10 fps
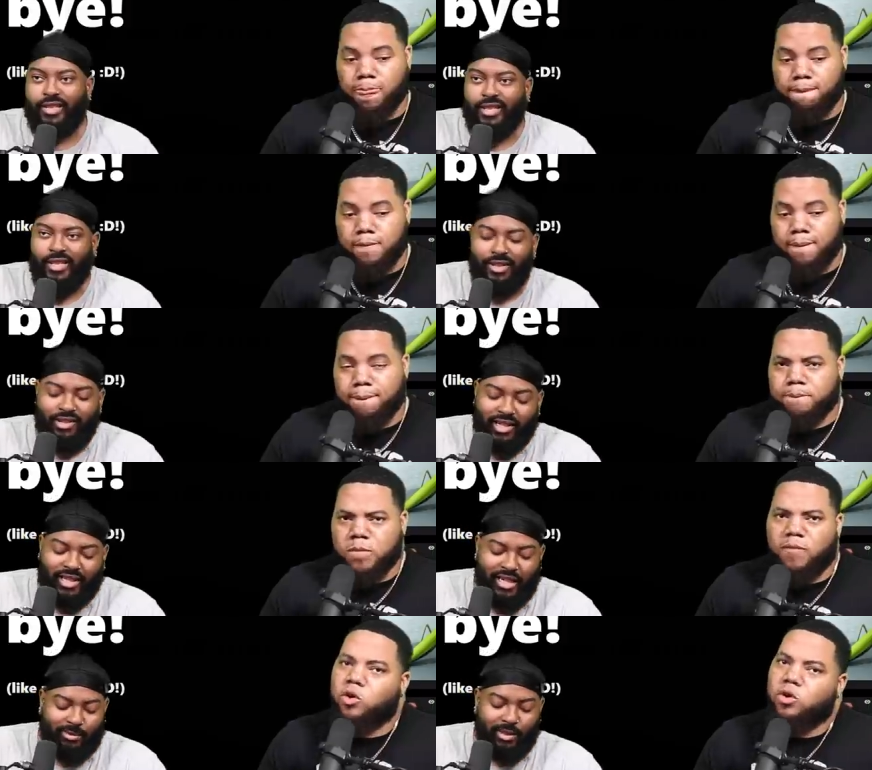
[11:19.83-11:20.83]
Speaker 1: to see and
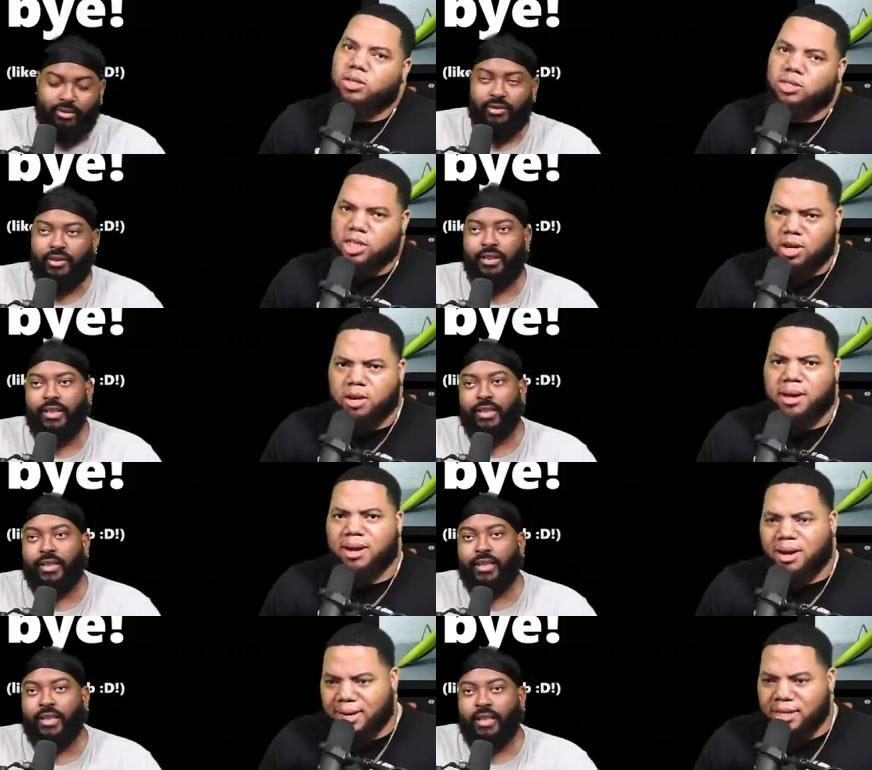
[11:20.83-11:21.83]
check out. Of course, bro. to learn
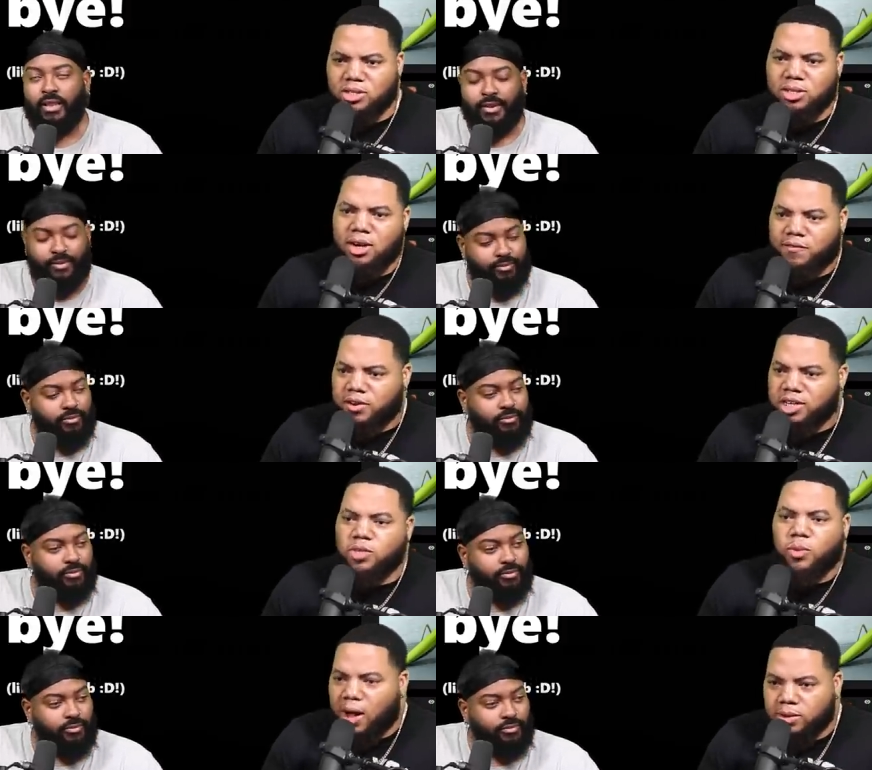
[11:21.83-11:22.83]
about our nature and our
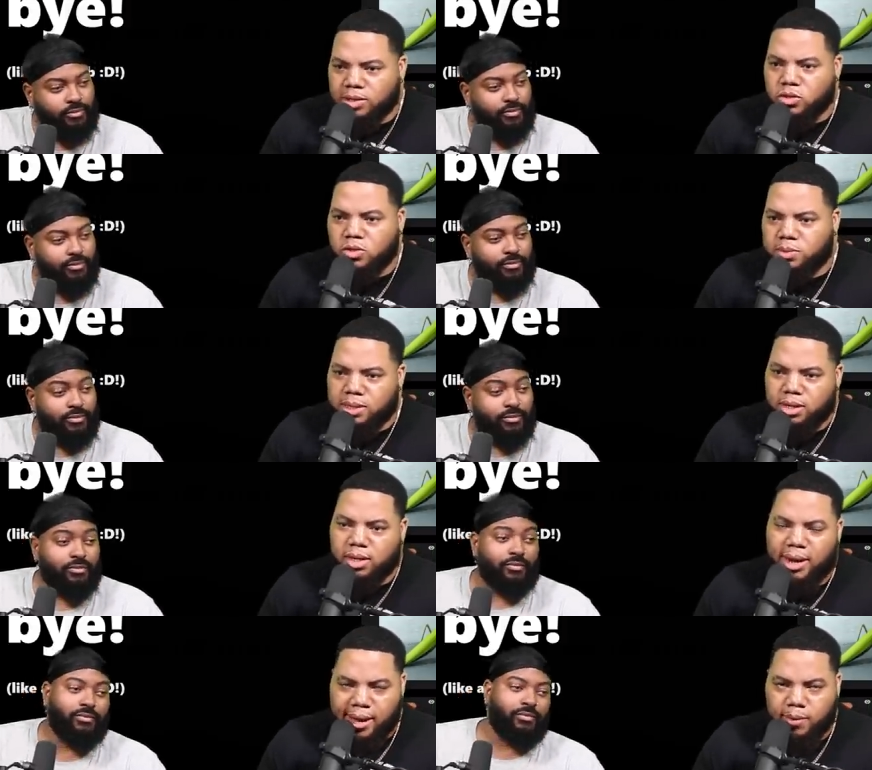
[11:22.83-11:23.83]
friends around us. You know what I'm saying?
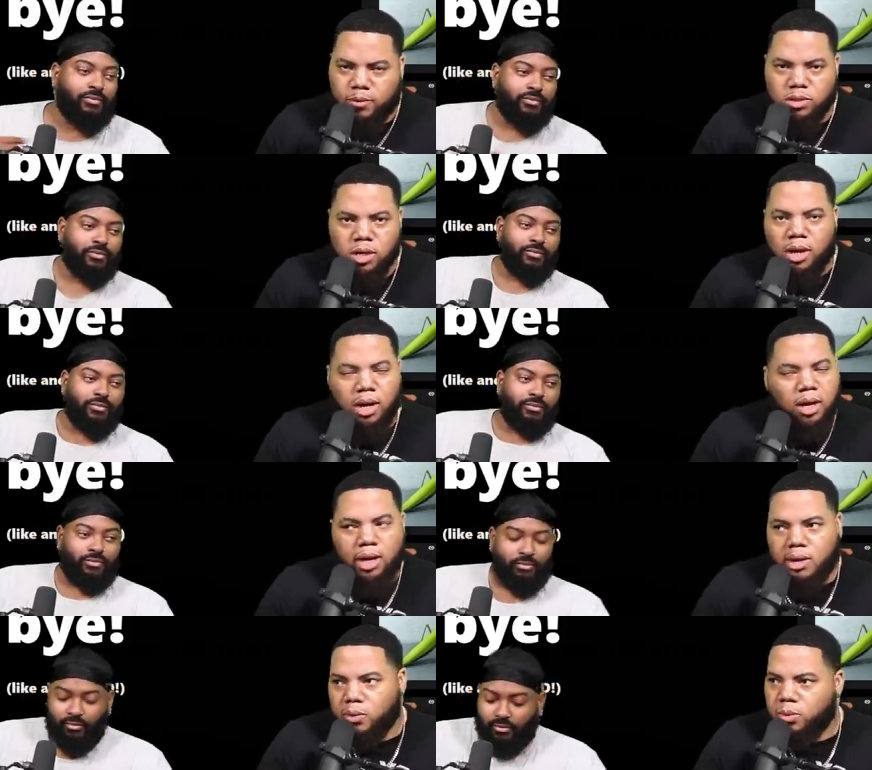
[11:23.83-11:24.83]
Mm-hmm. Other animals. Uh,
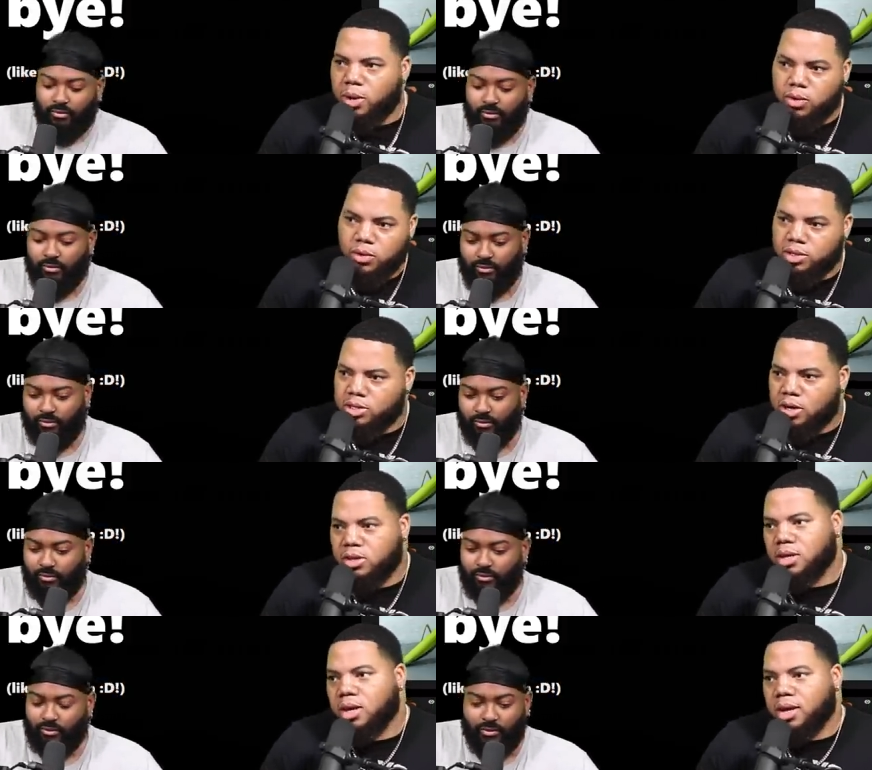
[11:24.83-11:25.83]
I know we walking on this
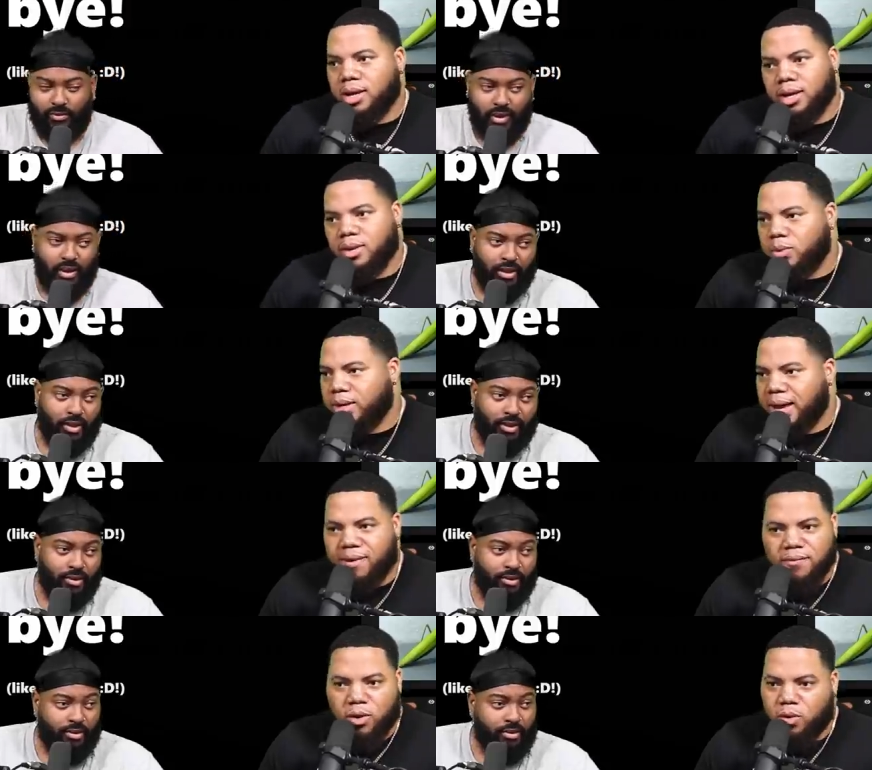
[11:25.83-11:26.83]
earth and we
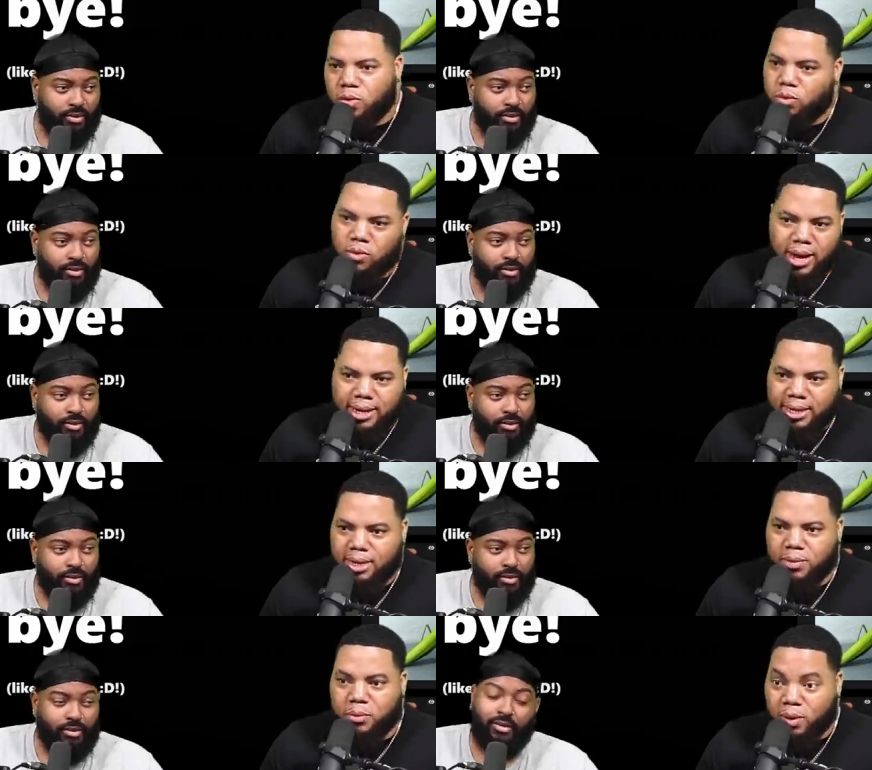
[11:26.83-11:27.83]
have no
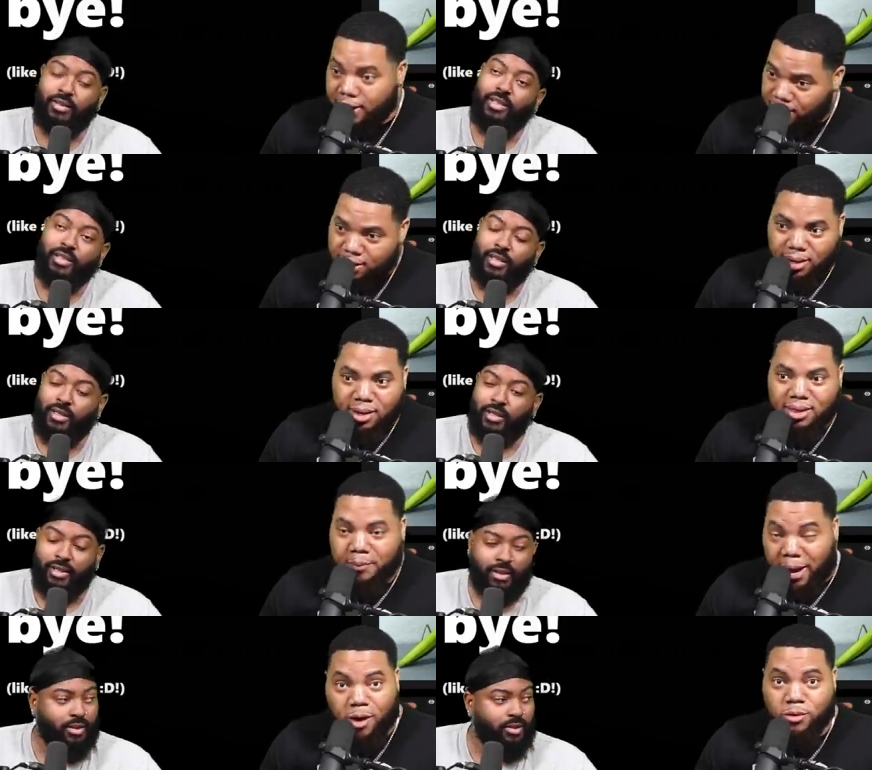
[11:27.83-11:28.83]
idea what
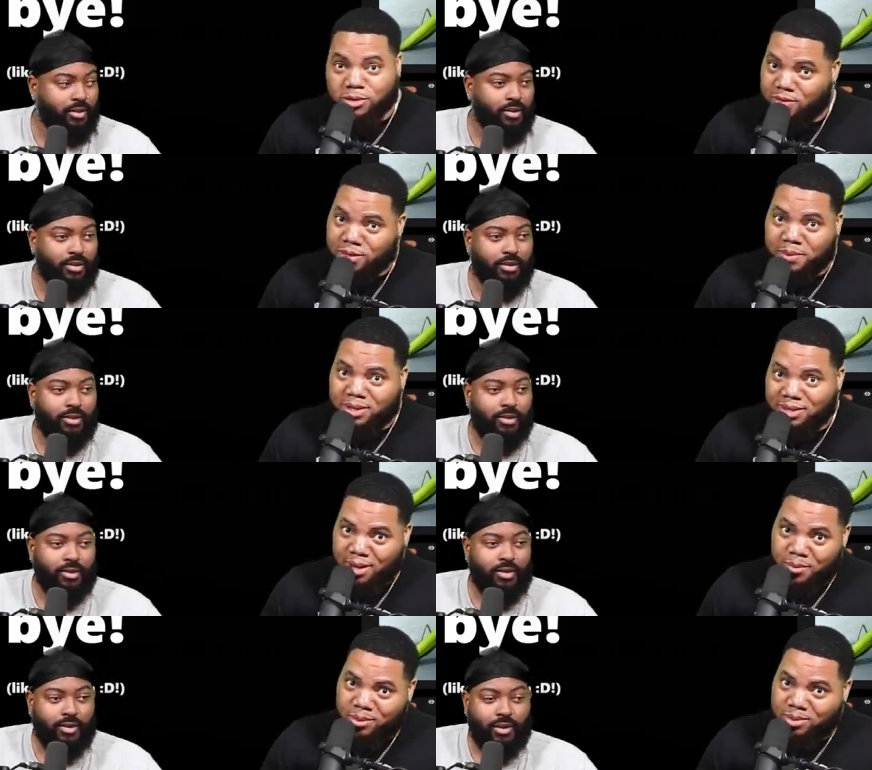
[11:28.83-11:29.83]
the powers of some of these
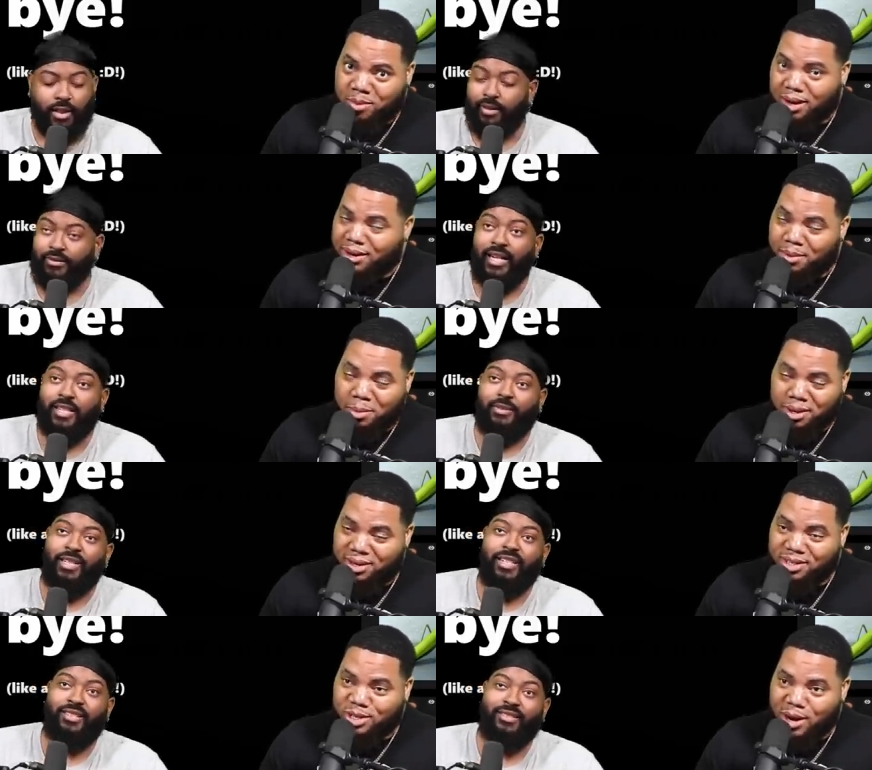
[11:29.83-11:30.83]
animals. Yeah, facts, I
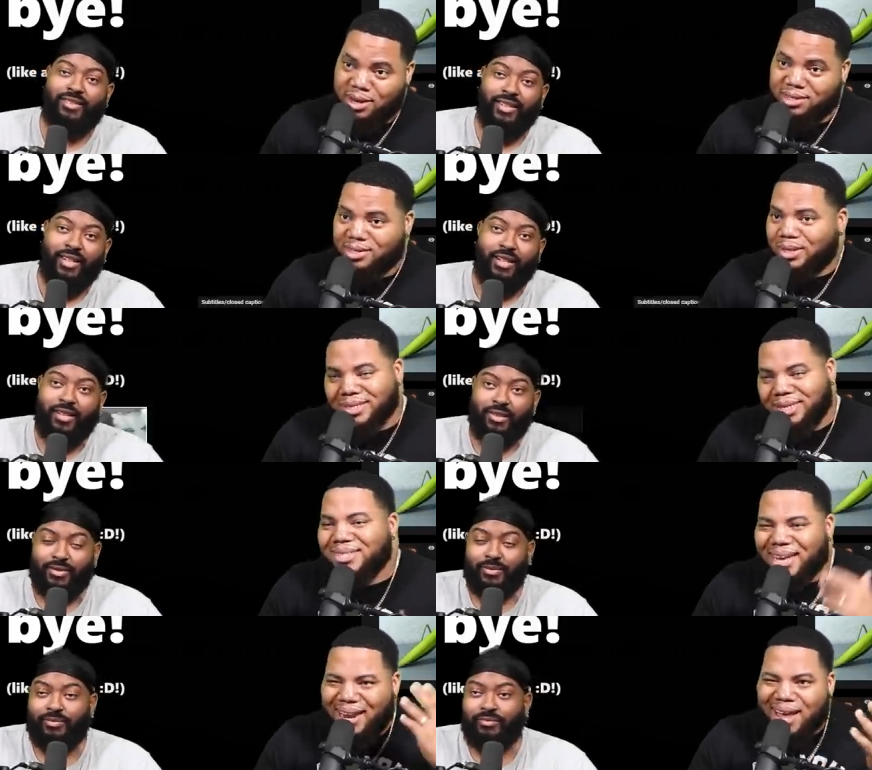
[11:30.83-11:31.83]
mean, man. It's crazy. So it's
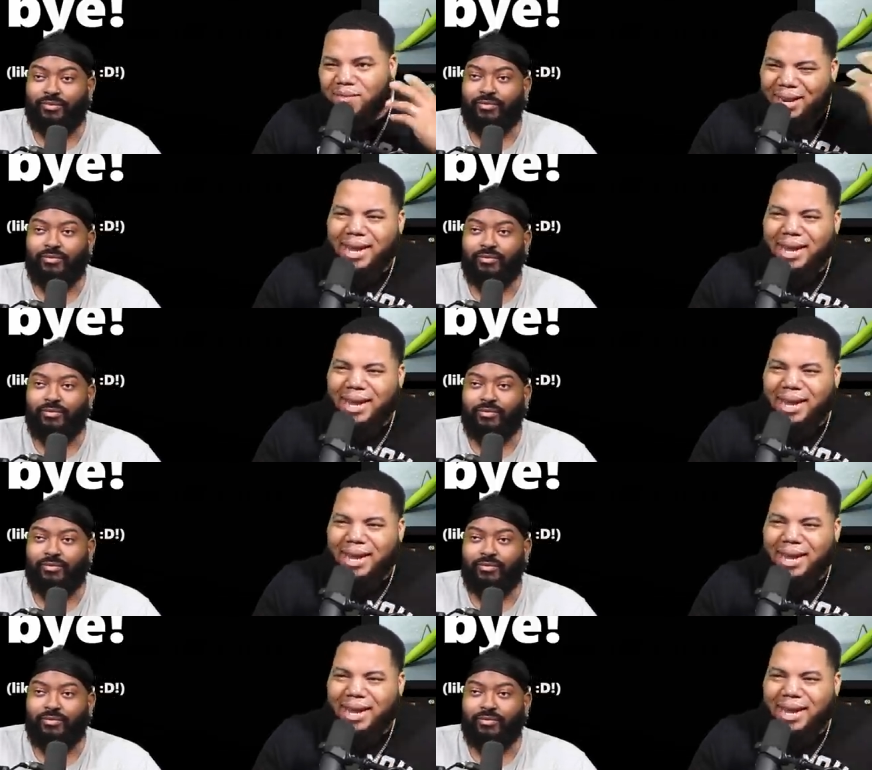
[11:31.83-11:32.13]
good to kind of have an